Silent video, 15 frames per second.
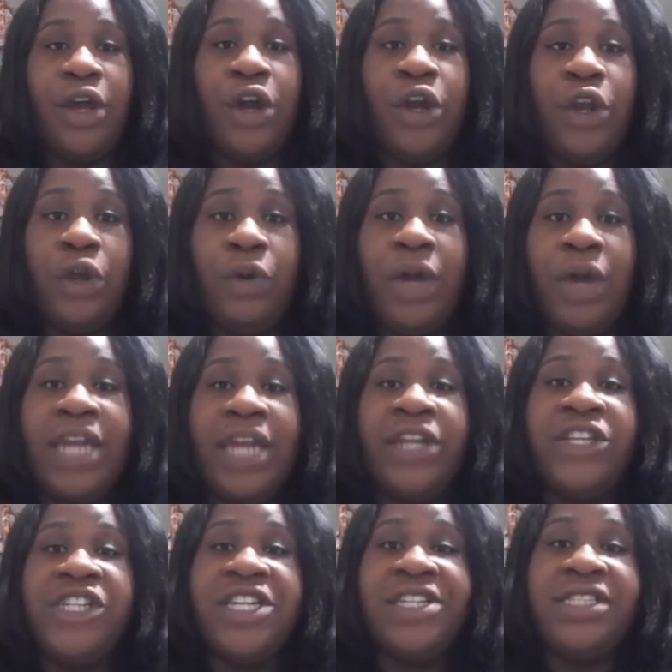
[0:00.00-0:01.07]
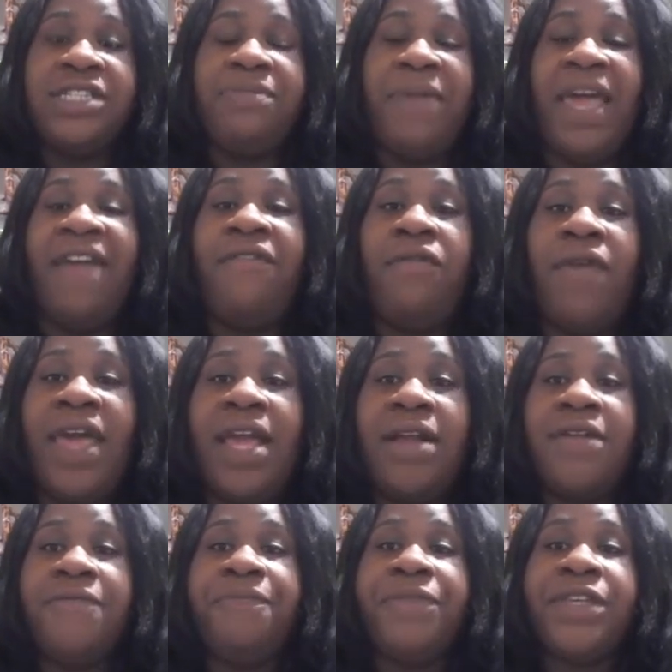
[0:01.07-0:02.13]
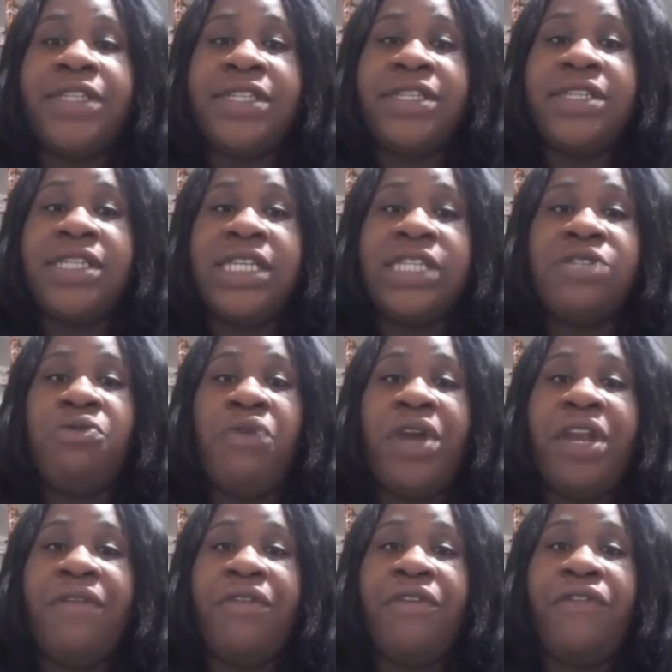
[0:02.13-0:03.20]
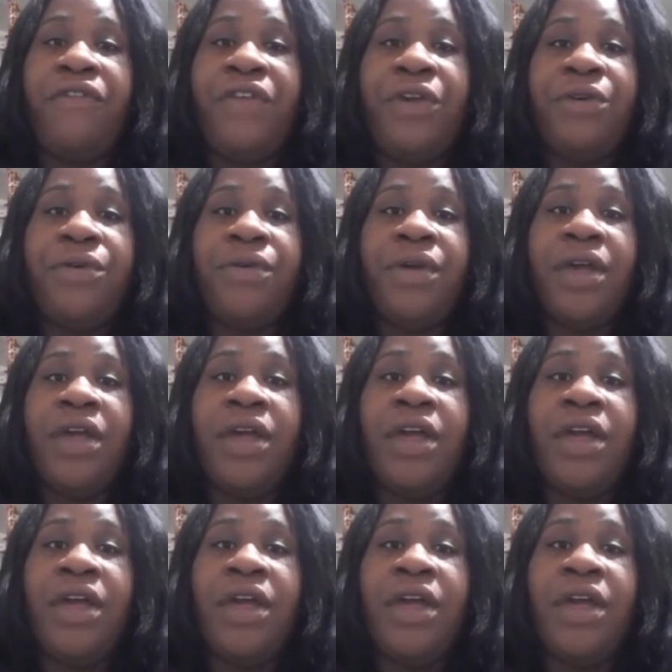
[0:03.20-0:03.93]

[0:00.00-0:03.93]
gluconeogenesis pathway, since it's one of the few